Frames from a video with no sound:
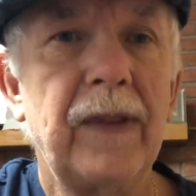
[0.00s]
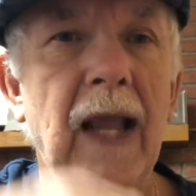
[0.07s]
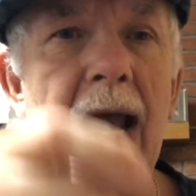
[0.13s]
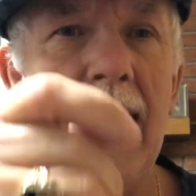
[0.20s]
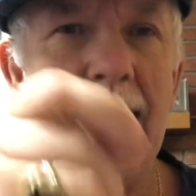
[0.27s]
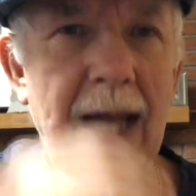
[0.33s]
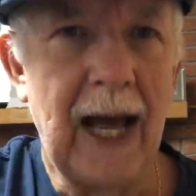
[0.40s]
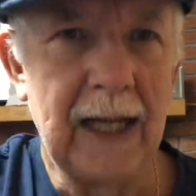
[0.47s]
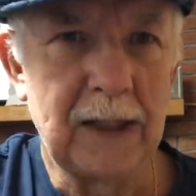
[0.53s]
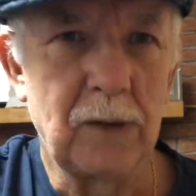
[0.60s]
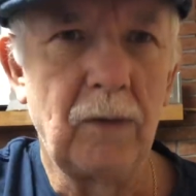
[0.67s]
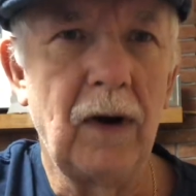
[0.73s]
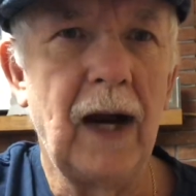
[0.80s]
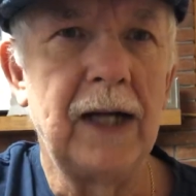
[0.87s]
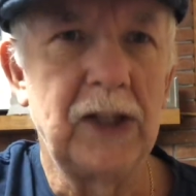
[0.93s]
And that's
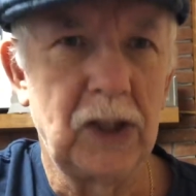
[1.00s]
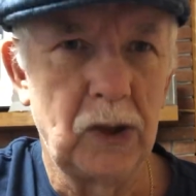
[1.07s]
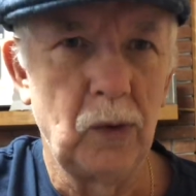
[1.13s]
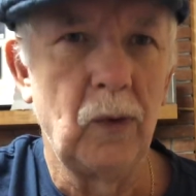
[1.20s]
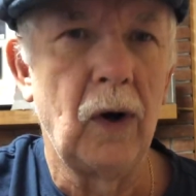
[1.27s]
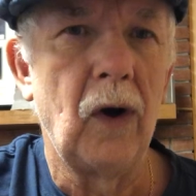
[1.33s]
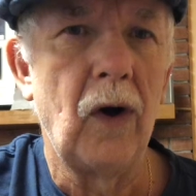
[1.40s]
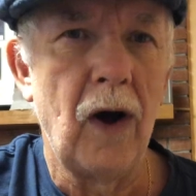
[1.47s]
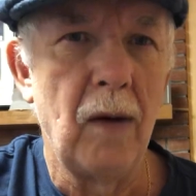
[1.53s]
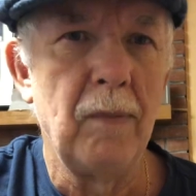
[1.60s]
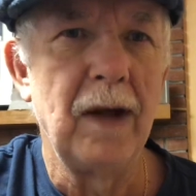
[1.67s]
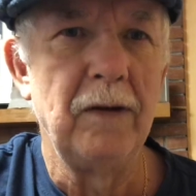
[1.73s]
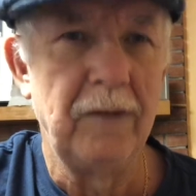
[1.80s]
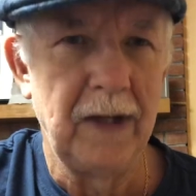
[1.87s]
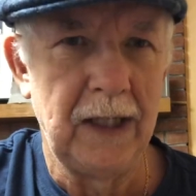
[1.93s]
where I store all
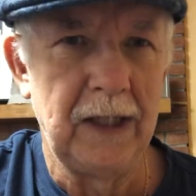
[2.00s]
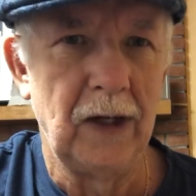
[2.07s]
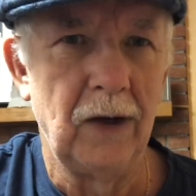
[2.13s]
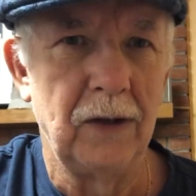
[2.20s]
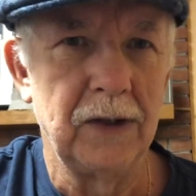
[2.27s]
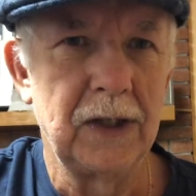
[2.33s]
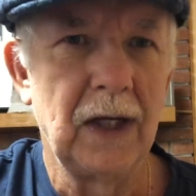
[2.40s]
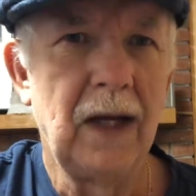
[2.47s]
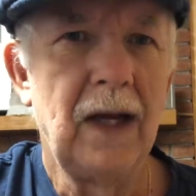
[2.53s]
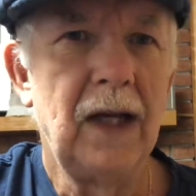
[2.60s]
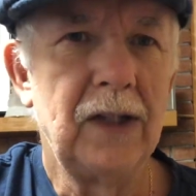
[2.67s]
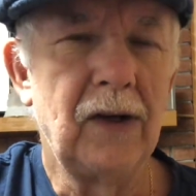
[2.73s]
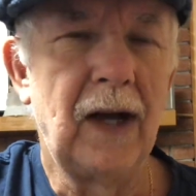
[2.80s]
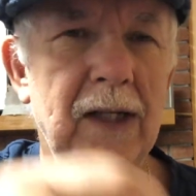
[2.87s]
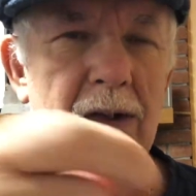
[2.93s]
my videos.
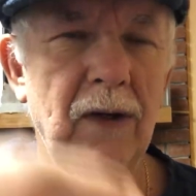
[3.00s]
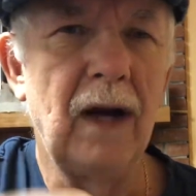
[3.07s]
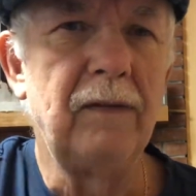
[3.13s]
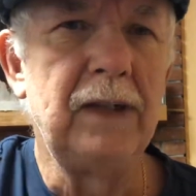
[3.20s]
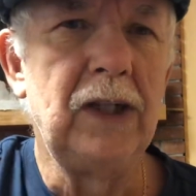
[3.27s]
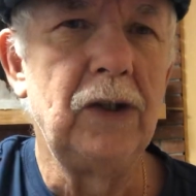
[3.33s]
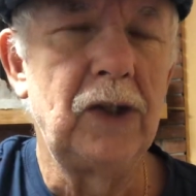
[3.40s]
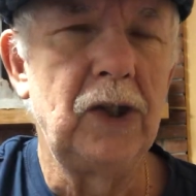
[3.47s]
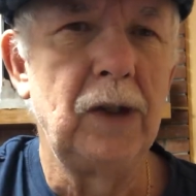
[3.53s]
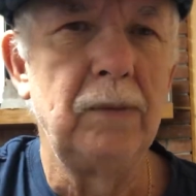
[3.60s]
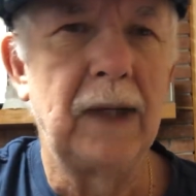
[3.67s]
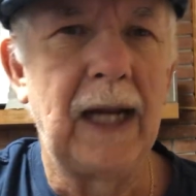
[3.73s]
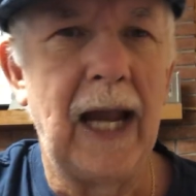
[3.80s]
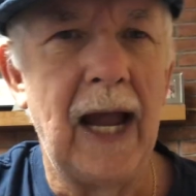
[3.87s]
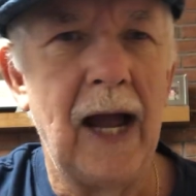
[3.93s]
So I do have a YouTube
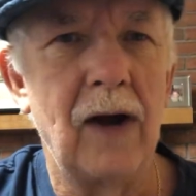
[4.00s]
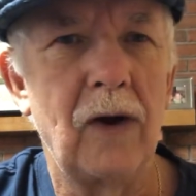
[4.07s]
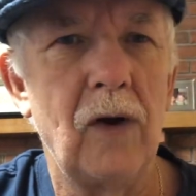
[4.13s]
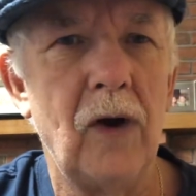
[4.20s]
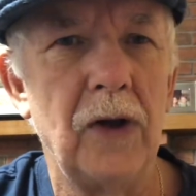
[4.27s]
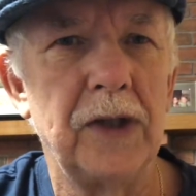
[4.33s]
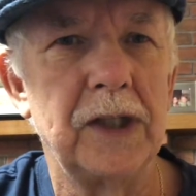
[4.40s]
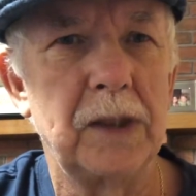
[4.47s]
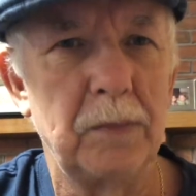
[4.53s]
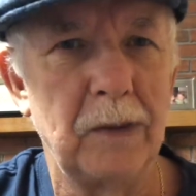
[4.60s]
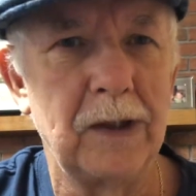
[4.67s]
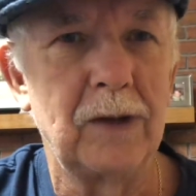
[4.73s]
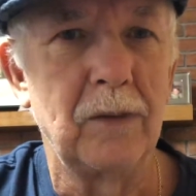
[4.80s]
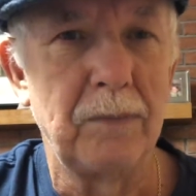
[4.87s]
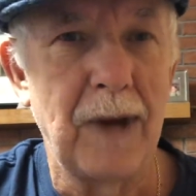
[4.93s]
account called The
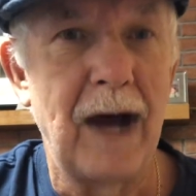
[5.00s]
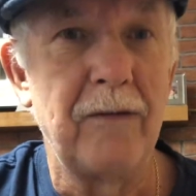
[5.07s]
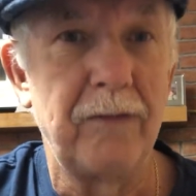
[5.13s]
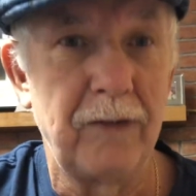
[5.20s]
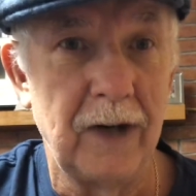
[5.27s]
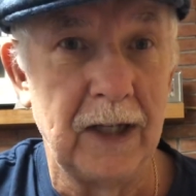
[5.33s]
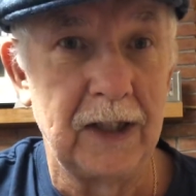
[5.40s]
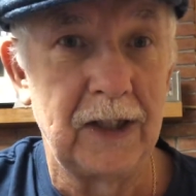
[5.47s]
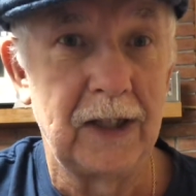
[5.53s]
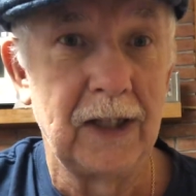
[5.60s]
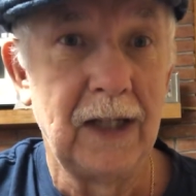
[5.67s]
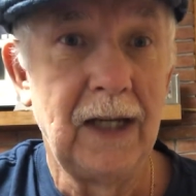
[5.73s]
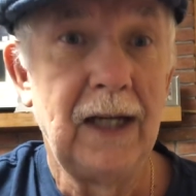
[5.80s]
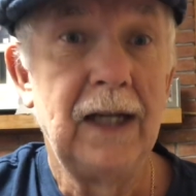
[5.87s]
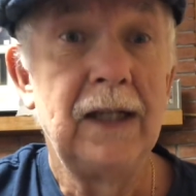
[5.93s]
Spritz with Pop Fritz,
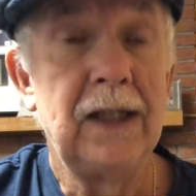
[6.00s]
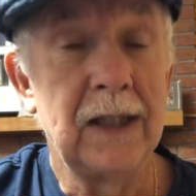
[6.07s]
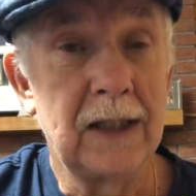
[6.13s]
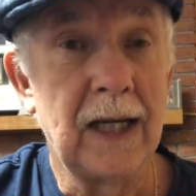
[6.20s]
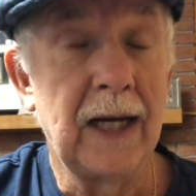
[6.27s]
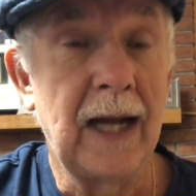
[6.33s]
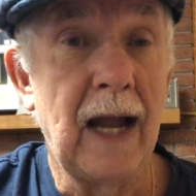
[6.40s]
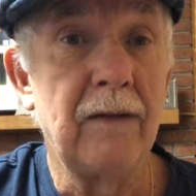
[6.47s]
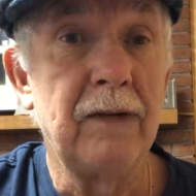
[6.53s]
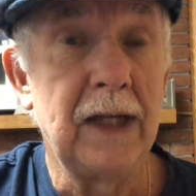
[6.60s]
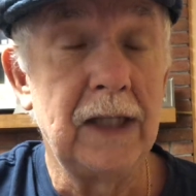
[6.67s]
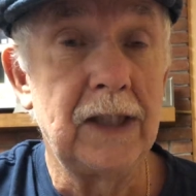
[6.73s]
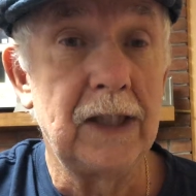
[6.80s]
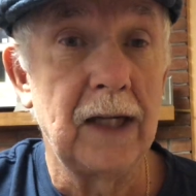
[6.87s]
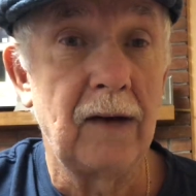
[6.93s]
just like I have an
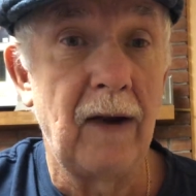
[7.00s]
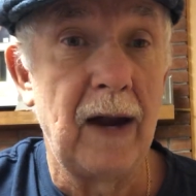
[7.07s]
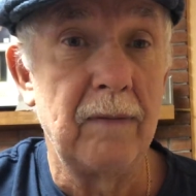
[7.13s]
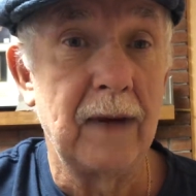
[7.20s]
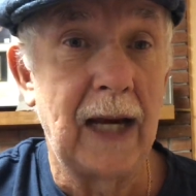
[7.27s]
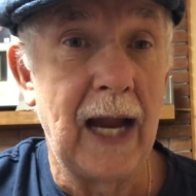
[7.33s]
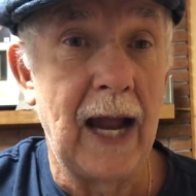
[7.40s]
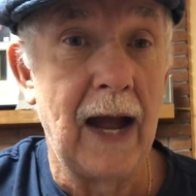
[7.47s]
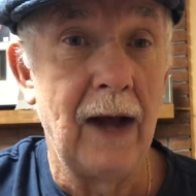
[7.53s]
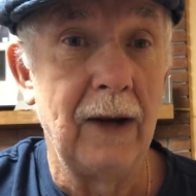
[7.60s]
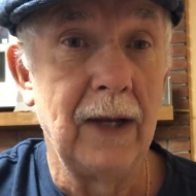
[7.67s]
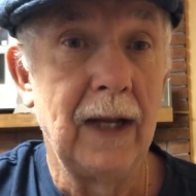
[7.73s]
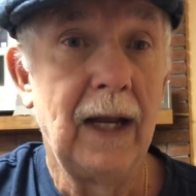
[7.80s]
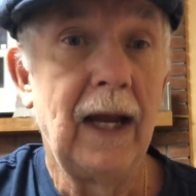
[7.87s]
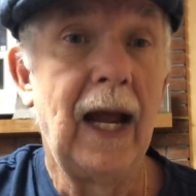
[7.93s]
Instagram
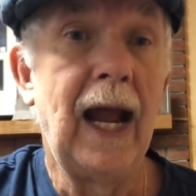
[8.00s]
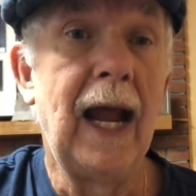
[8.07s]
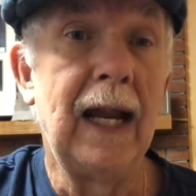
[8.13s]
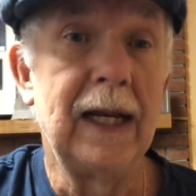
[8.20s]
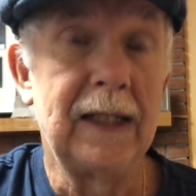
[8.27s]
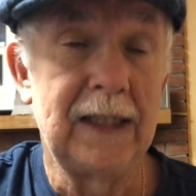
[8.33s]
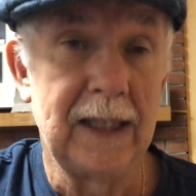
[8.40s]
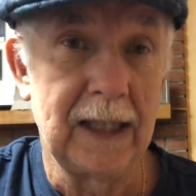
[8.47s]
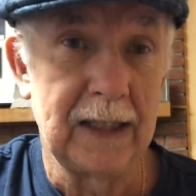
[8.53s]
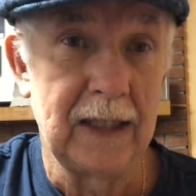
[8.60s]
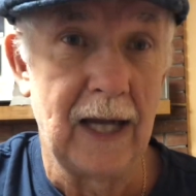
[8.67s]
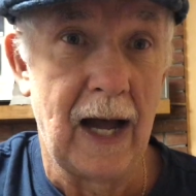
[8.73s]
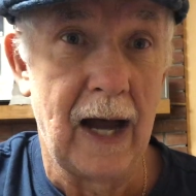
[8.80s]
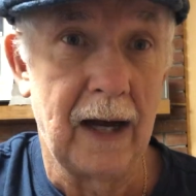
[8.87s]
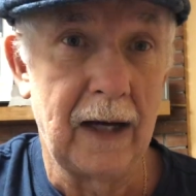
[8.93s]
account and a
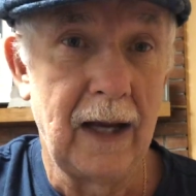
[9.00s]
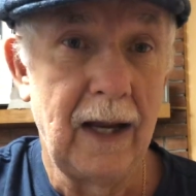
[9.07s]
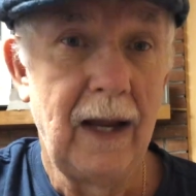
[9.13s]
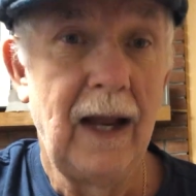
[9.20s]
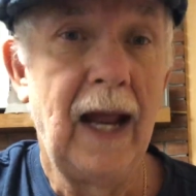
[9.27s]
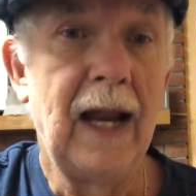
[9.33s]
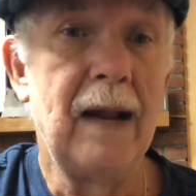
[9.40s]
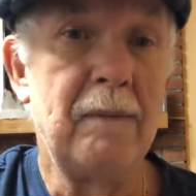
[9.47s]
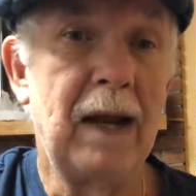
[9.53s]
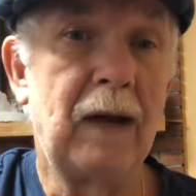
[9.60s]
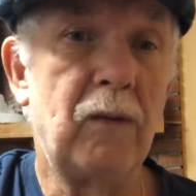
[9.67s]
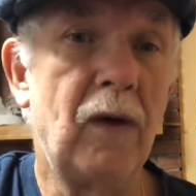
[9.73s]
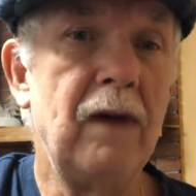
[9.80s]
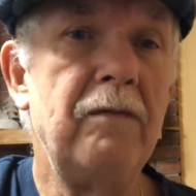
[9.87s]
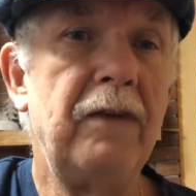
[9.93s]
TikTok. And I make
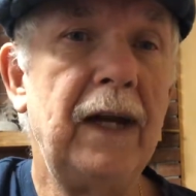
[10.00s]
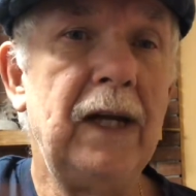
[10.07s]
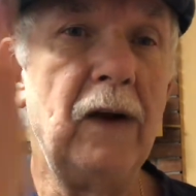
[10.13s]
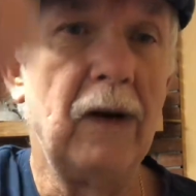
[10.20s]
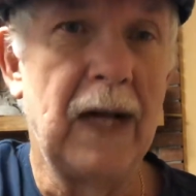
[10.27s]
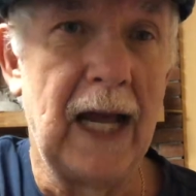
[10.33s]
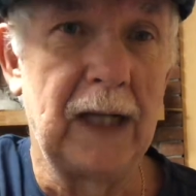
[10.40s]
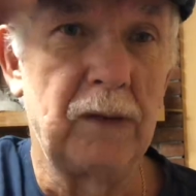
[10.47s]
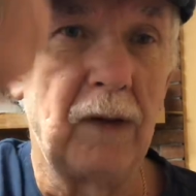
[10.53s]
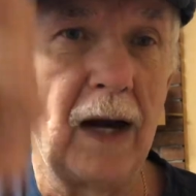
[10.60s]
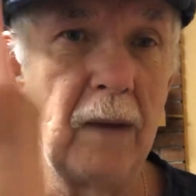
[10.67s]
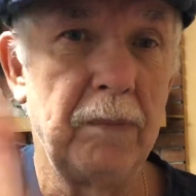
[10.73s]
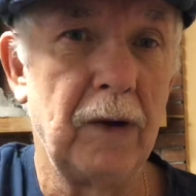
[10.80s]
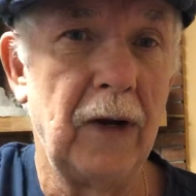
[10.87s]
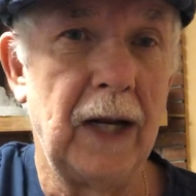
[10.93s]
one video, and that's where I
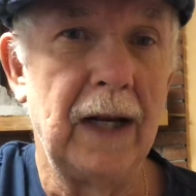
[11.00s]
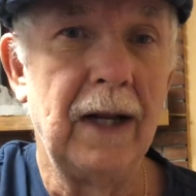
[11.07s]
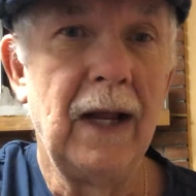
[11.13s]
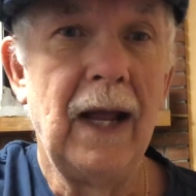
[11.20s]
upload it.